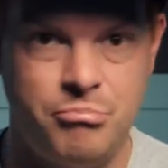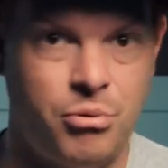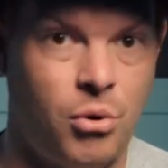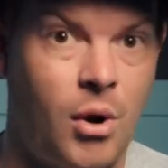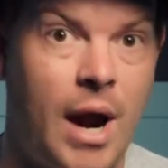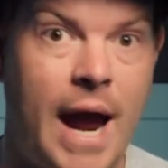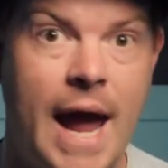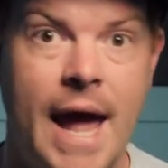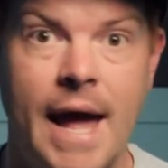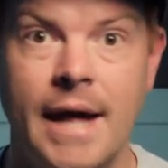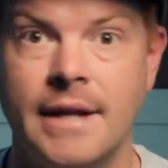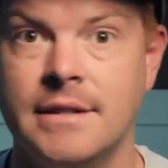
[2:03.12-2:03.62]

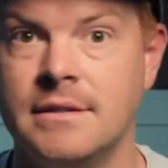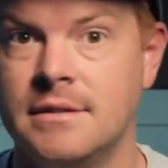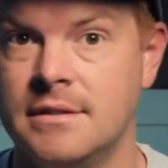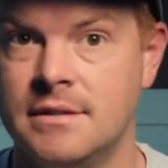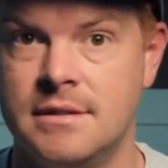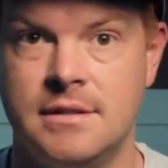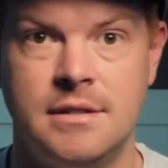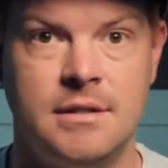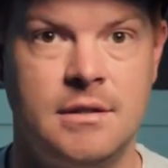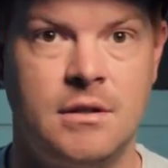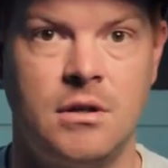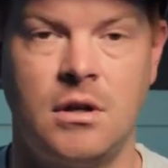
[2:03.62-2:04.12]

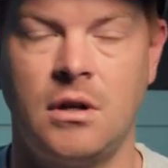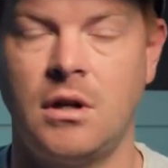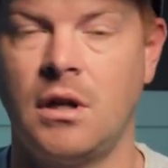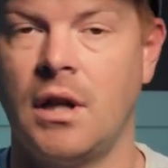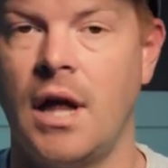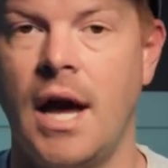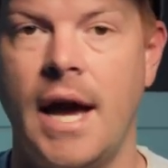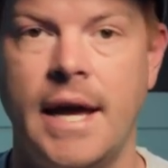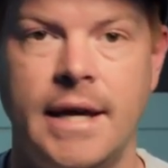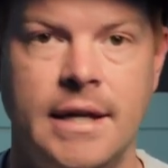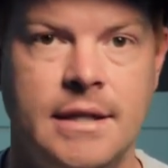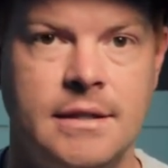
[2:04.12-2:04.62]
brands,
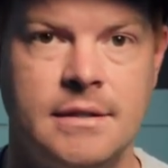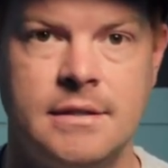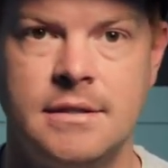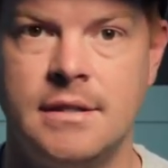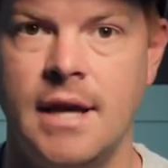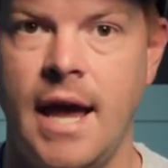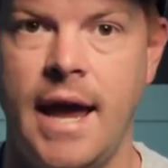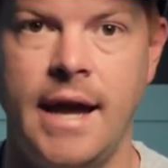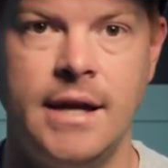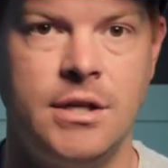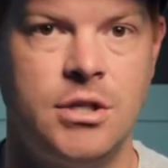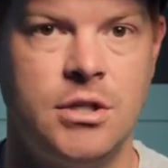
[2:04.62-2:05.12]
clients,
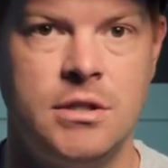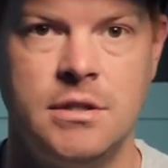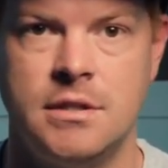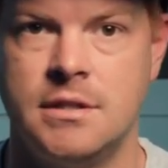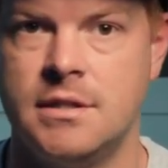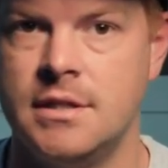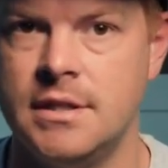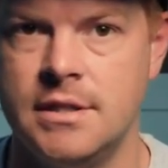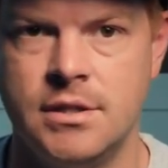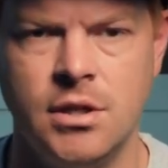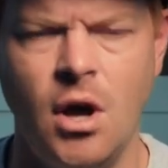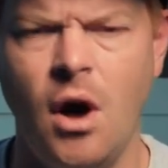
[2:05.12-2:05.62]

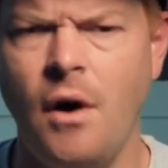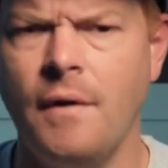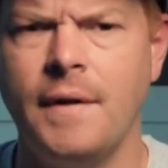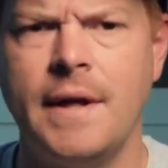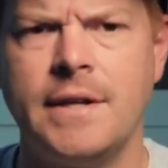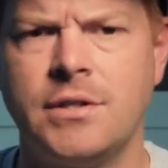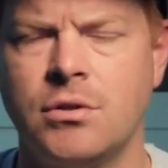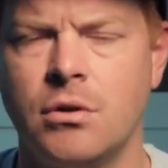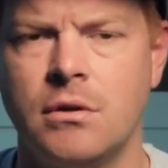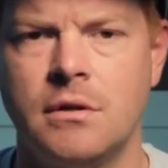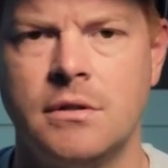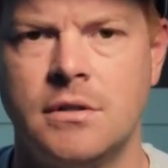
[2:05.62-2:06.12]
agencies, all
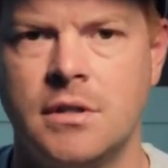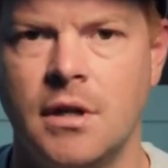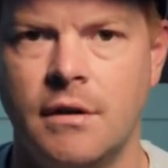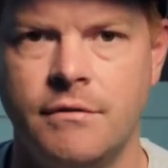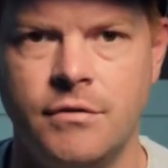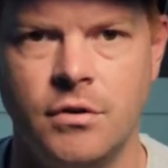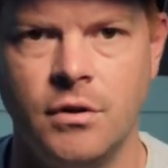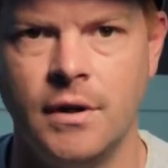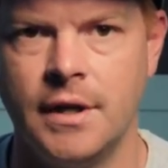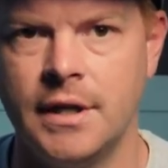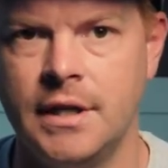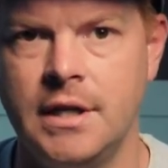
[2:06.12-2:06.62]
that sort of
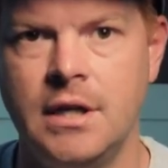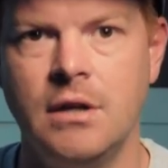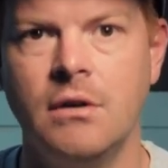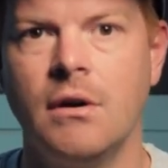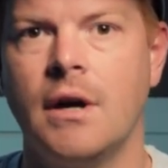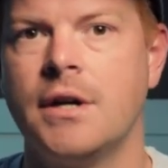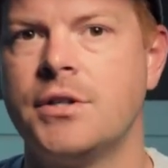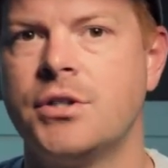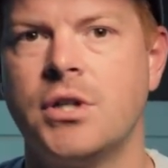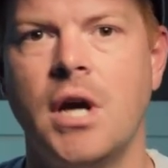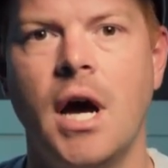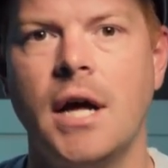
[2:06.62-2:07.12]
stuff. You're like, here
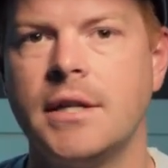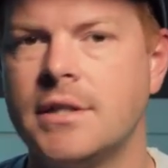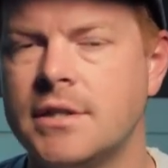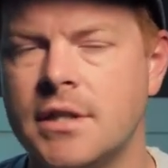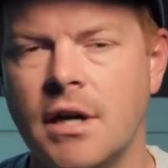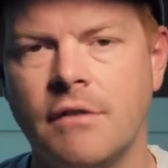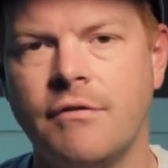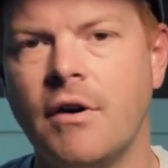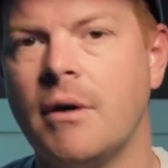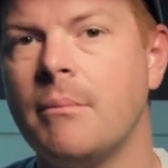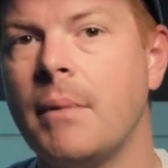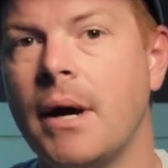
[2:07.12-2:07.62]
I shot
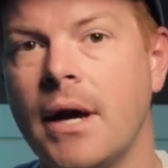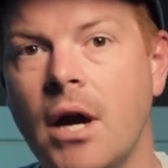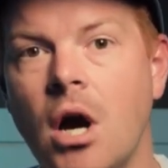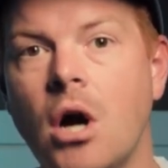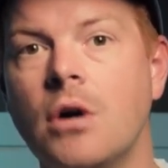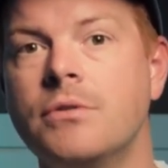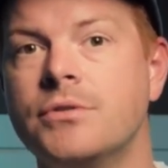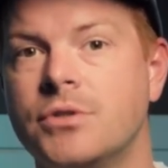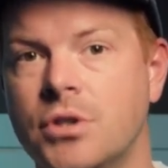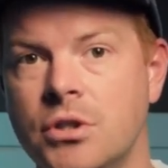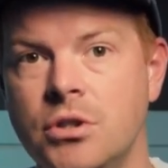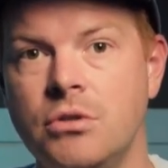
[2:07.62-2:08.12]
stuff on my
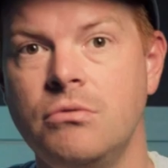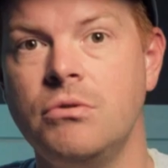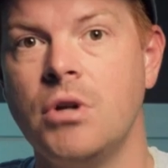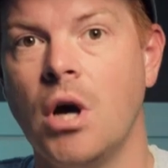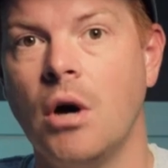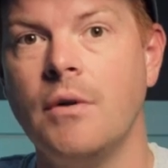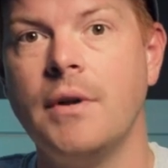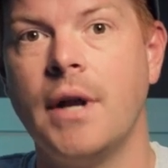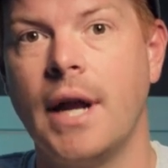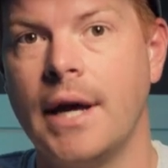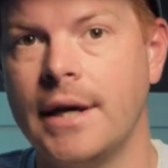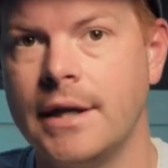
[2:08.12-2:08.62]
own so you
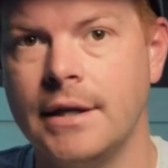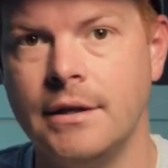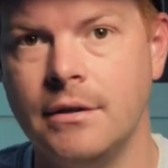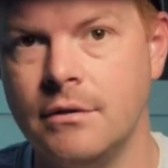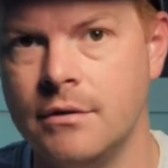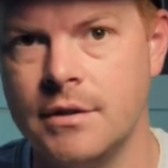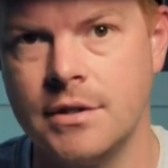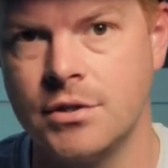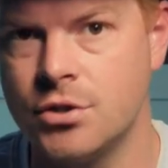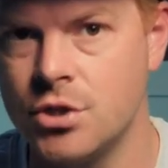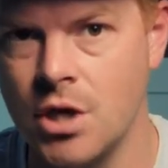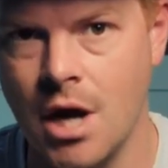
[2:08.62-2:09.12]
know that I can
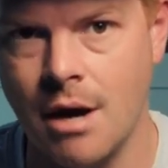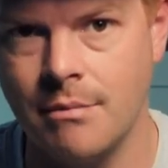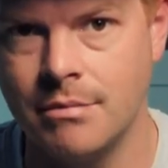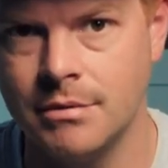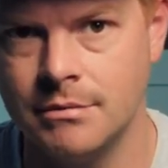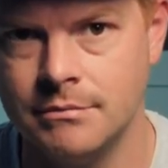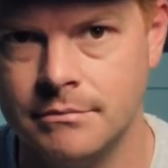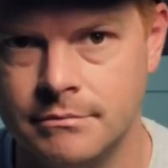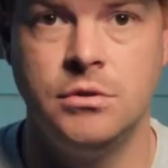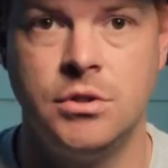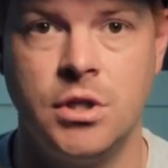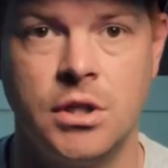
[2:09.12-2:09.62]
do this job.
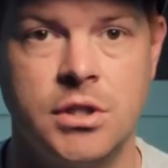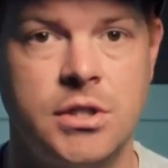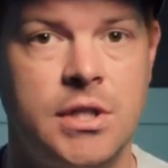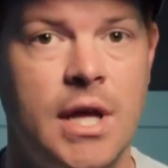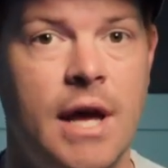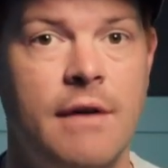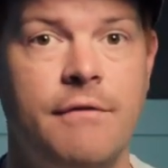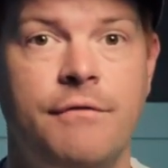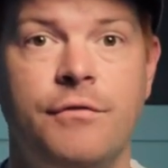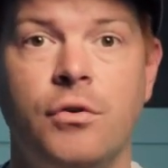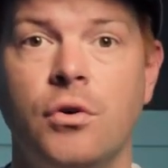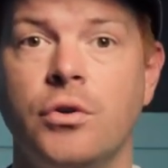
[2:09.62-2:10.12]
Just to
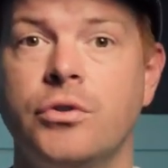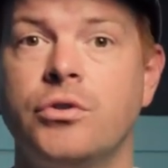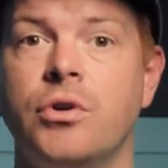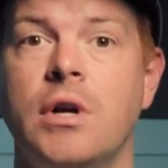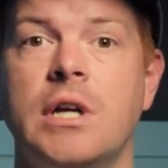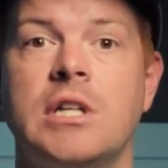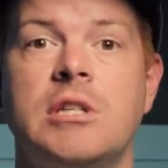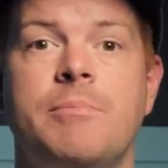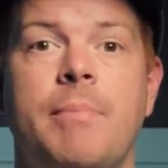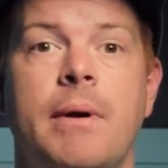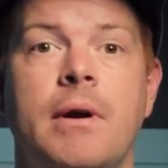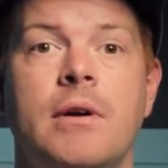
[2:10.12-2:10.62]
have full
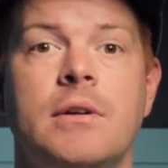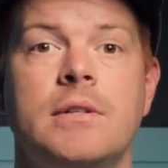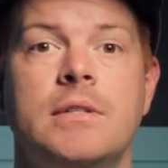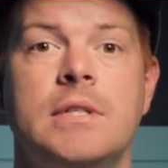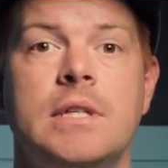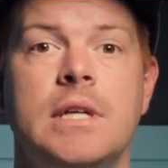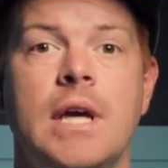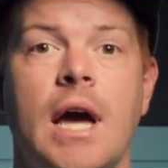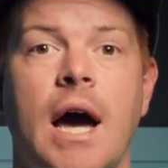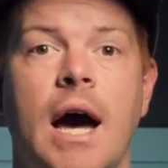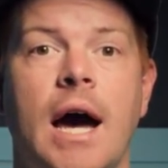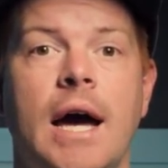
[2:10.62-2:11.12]

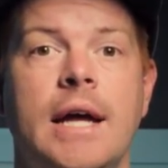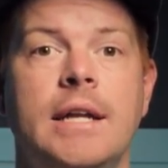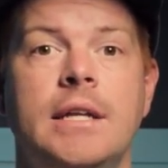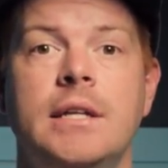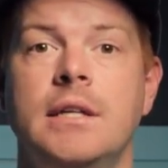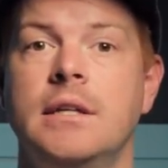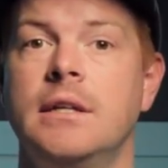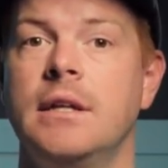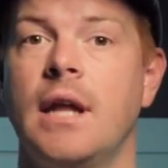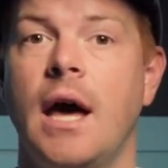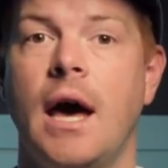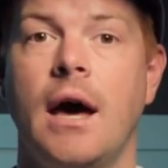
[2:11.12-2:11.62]
transparency, I
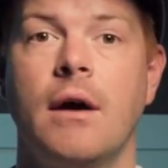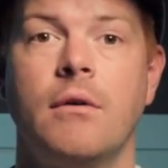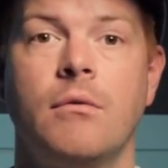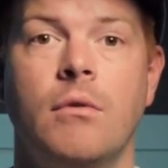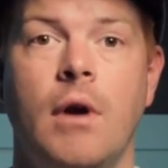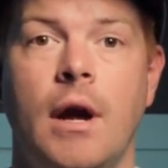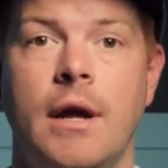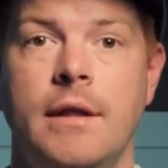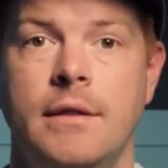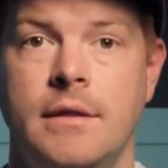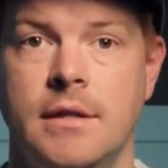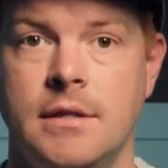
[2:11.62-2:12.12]
did not
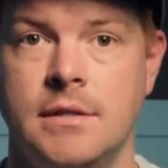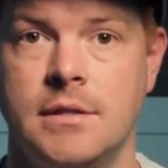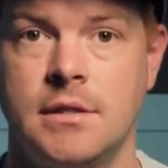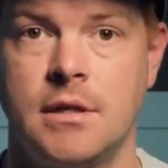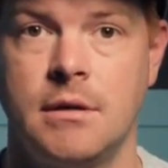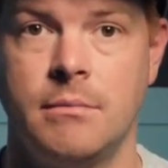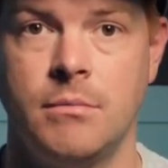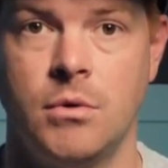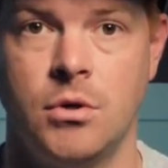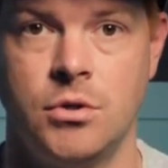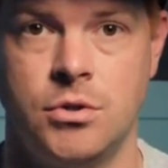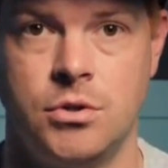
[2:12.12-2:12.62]
write this
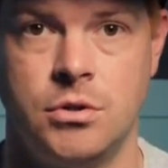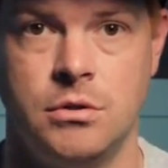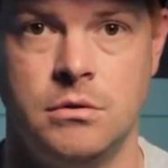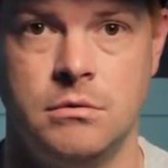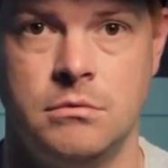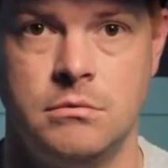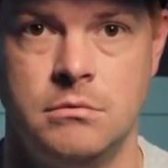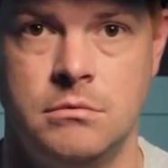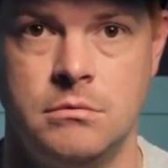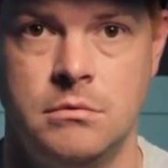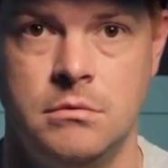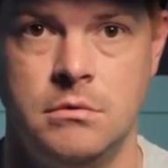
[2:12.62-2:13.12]

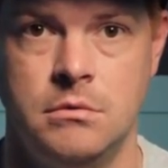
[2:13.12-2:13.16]
commercial,